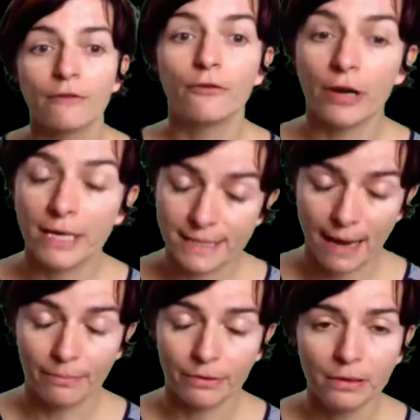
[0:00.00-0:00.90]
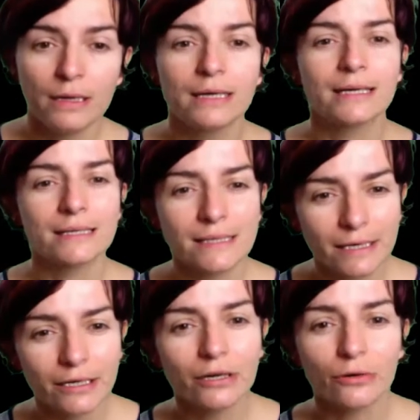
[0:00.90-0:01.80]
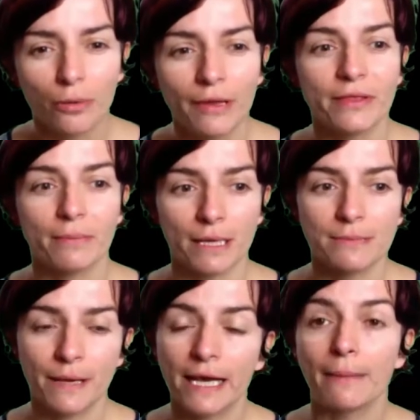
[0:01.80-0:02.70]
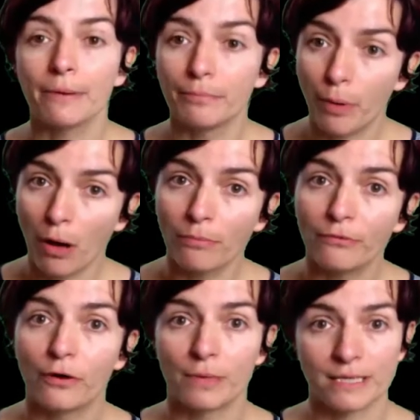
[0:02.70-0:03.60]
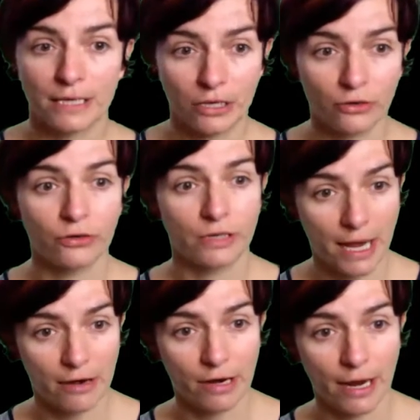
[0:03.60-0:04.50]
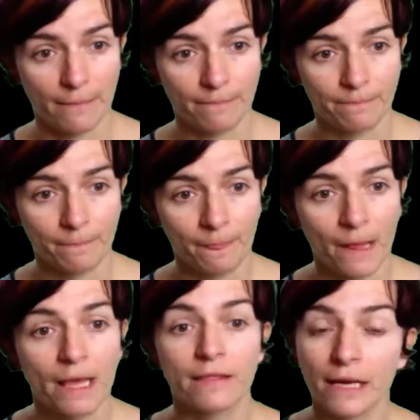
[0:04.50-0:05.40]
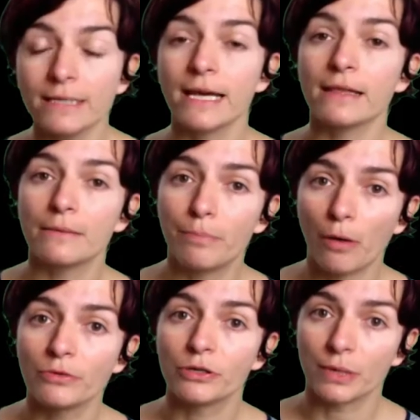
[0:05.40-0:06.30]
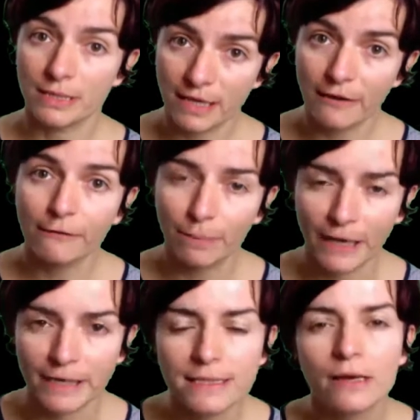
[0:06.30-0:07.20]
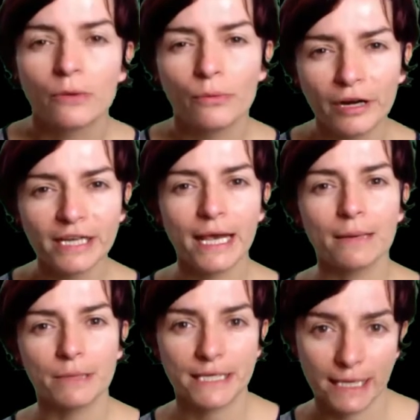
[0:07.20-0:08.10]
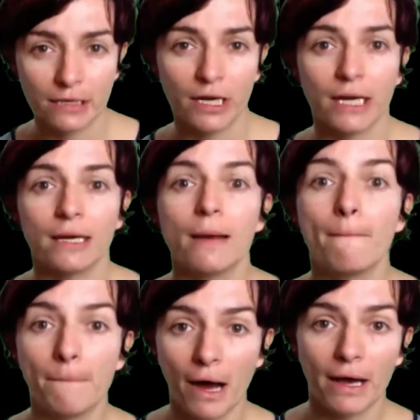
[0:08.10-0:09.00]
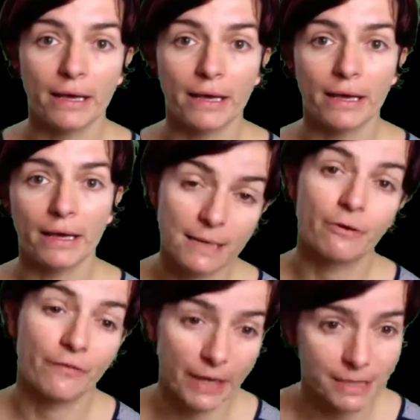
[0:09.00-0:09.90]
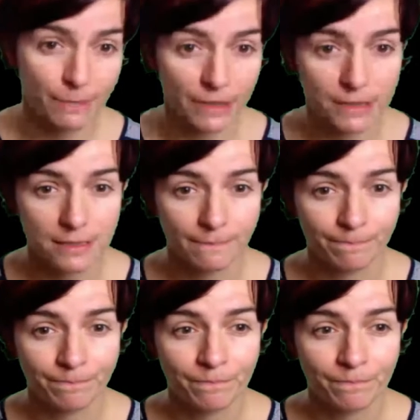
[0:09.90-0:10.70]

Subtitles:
For example, consider a robot that must pick up a bomb from a secured area, then take the bomb to a safe place where it can be detonated by a team of experts.